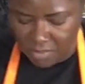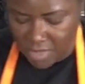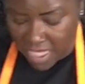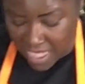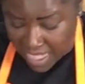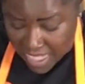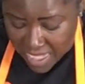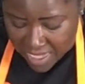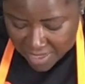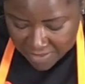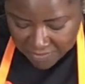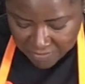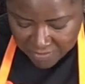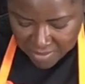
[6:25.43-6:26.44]

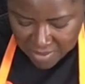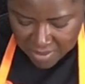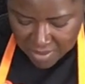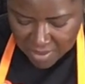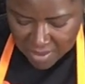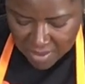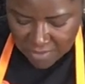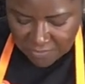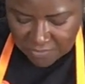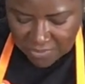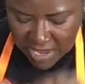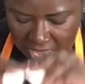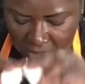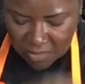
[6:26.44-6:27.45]
half
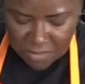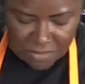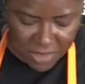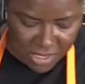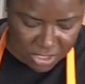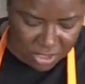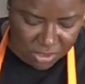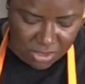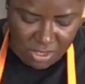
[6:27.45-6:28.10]
flour mixture.